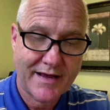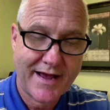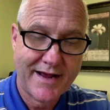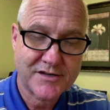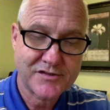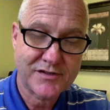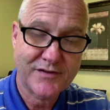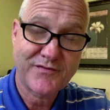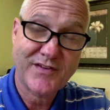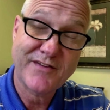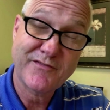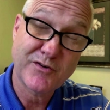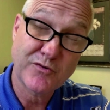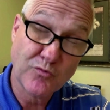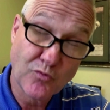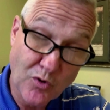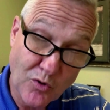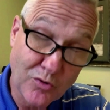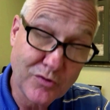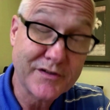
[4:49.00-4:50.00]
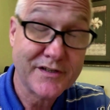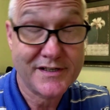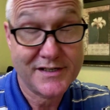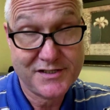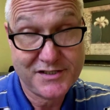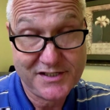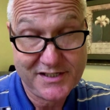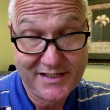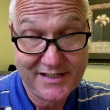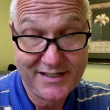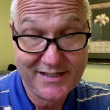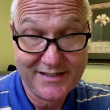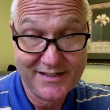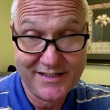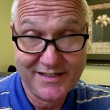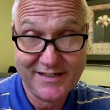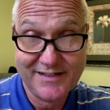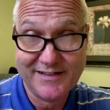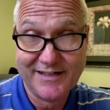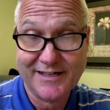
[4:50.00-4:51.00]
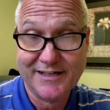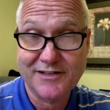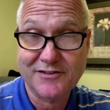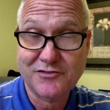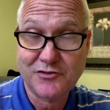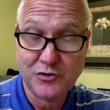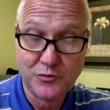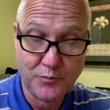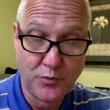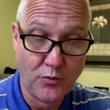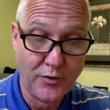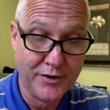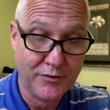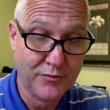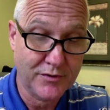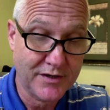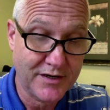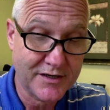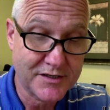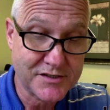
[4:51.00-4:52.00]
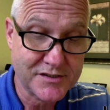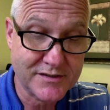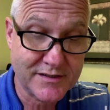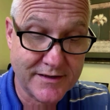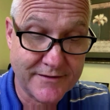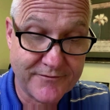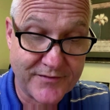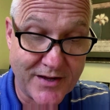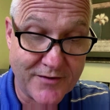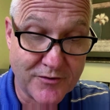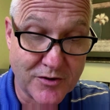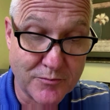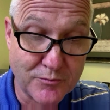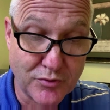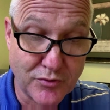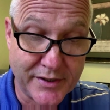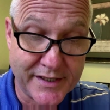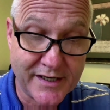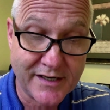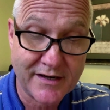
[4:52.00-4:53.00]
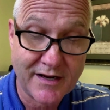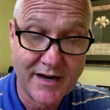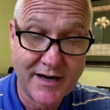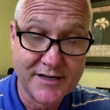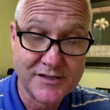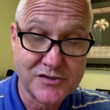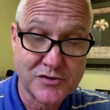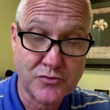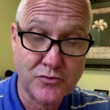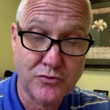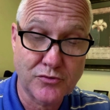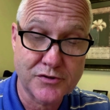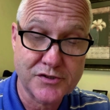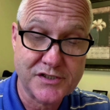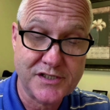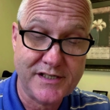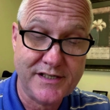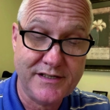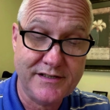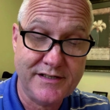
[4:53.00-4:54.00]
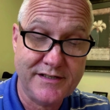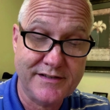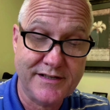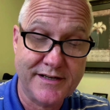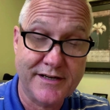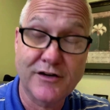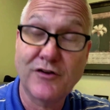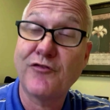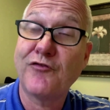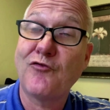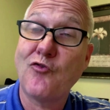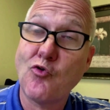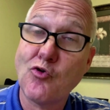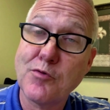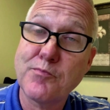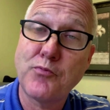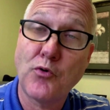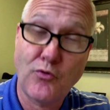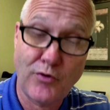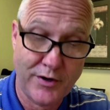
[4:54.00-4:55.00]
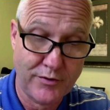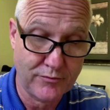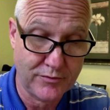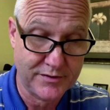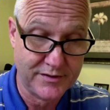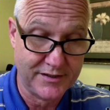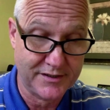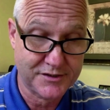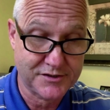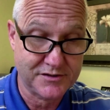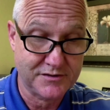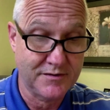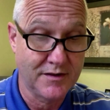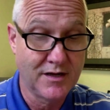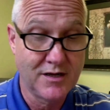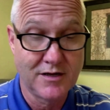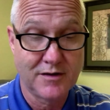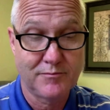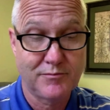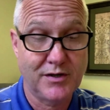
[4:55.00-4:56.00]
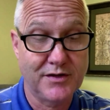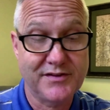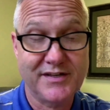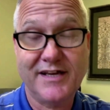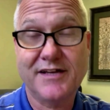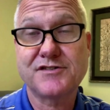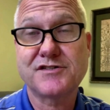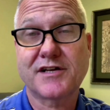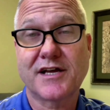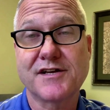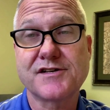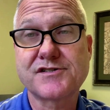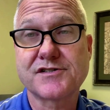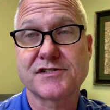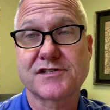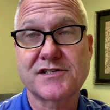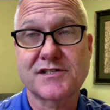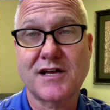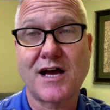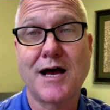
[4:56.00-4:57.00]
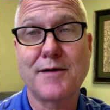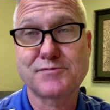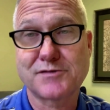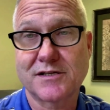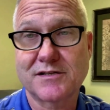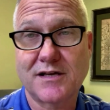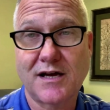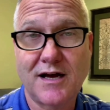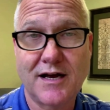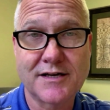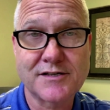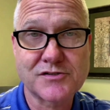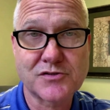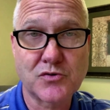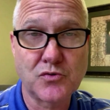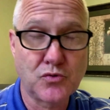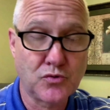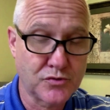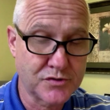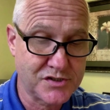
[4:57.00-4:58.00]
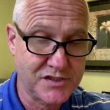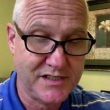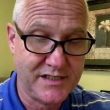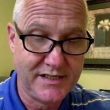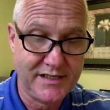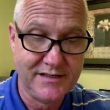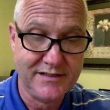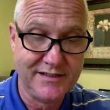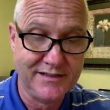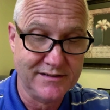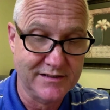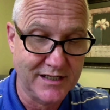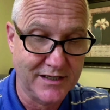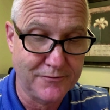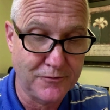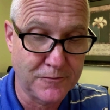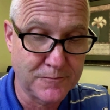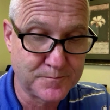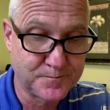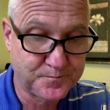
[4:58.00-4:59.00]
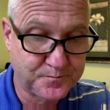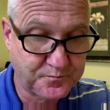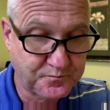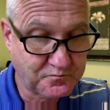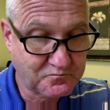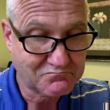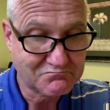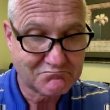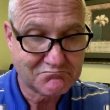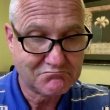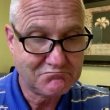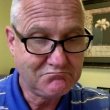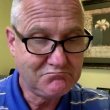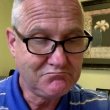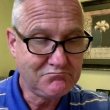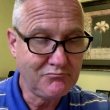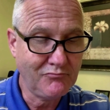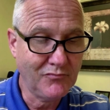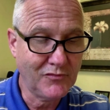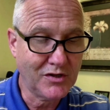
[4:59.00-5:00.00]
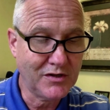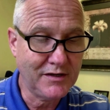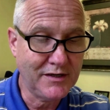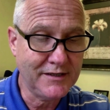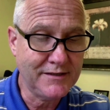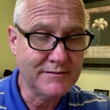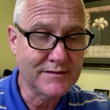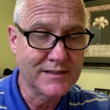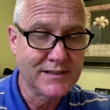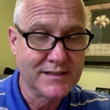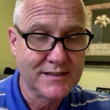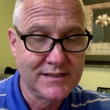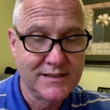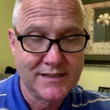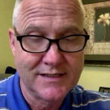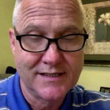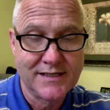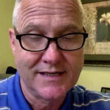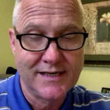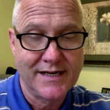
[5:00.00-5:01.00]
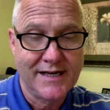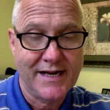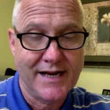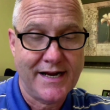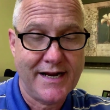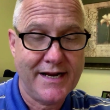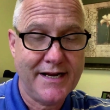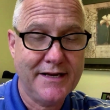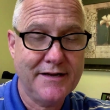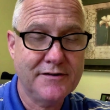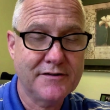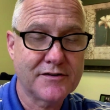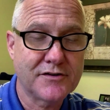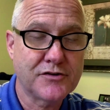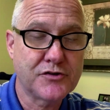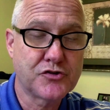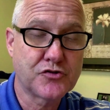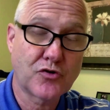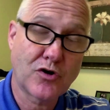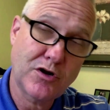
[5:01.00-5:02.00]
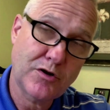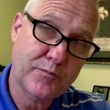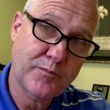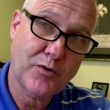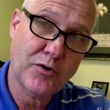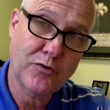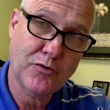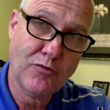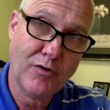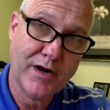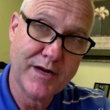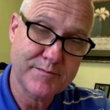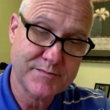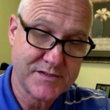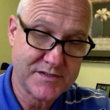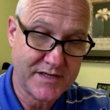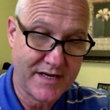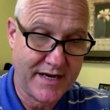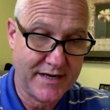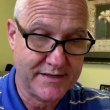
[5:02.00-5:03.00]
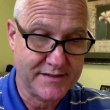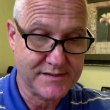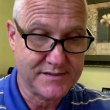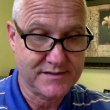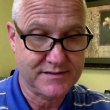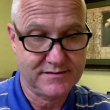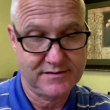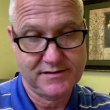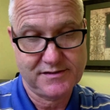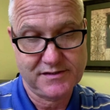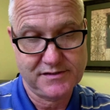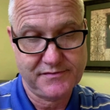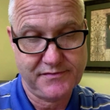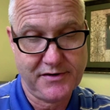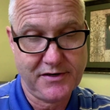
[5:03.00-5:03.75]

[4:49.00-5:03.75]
Actually, if they've enrolled in a GED, they get 2-point reduction. If they've completed a high school or GED, they get a 4-point reduction. But the education stops at the high school GED level. okay? And drug program status. This is